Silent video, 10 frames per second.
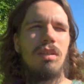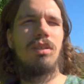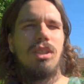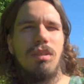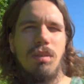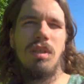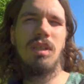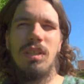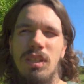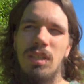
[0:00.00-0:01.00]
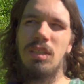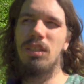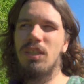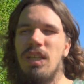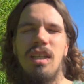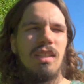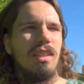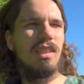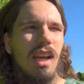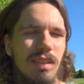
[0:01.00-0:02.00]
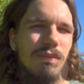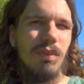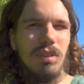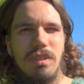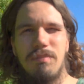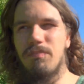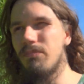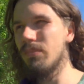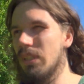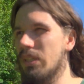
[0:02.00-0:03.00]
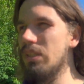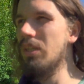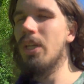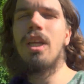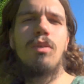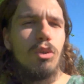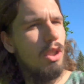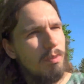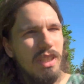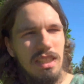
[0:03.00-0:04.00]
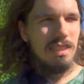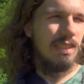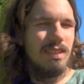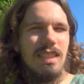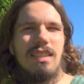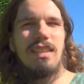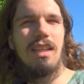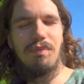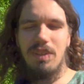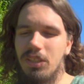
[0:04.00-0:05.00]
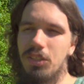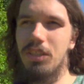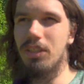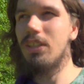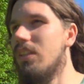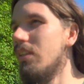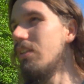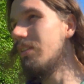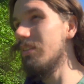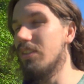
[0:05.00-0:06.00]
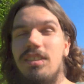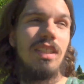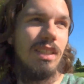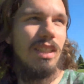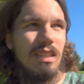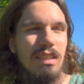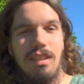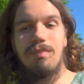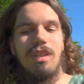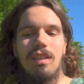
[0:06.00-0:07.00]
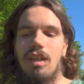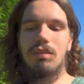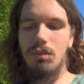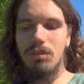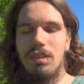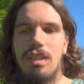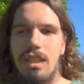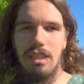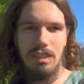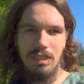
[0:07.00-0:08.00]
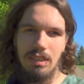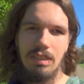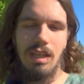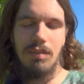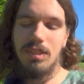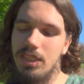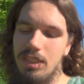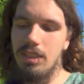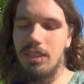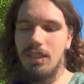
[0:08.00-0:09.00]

So it's kind of not, you cannot be in the city center and have nature in the city and in Denmark at all, I will say.